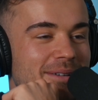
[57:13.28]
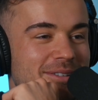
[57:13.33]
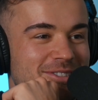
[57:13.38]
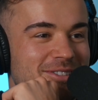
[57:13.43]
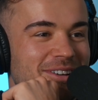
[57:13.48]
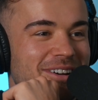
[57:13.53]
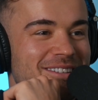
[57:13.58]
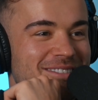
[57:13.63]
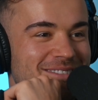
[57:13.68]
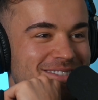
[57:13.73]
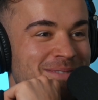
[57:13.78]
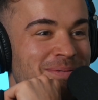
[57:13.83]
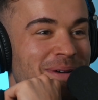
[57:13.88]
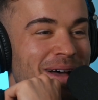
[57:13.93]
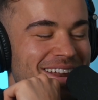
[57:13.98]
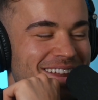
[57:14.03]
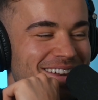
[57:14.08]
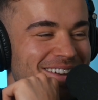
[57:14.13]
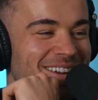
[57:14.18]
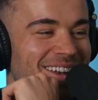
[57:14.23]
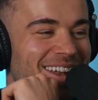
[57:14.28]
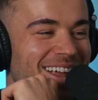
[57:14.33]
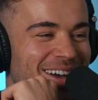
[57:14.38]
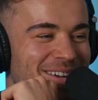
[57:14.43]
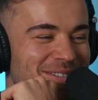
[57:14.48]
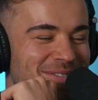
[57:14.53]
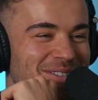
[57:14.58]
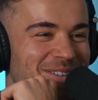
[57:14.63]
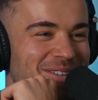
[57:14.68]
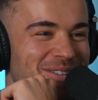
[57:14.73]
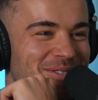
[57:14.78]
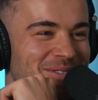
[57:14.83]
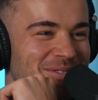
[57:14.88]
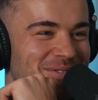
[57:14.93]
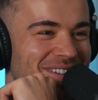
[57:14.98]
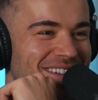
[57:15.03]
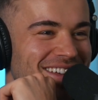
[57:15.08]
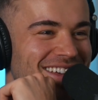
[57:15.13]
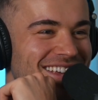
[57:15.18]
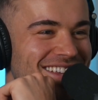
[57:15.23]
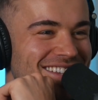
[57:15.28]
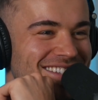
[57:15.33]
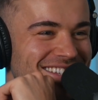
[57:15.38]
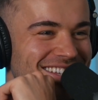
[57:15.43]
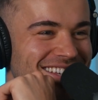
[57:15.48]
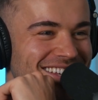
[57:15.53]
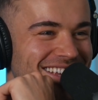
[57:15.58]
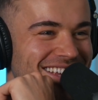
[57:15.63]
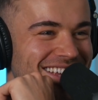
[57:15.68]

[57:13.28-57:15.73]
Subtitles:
How much do you reckon you spent in your life on court fees?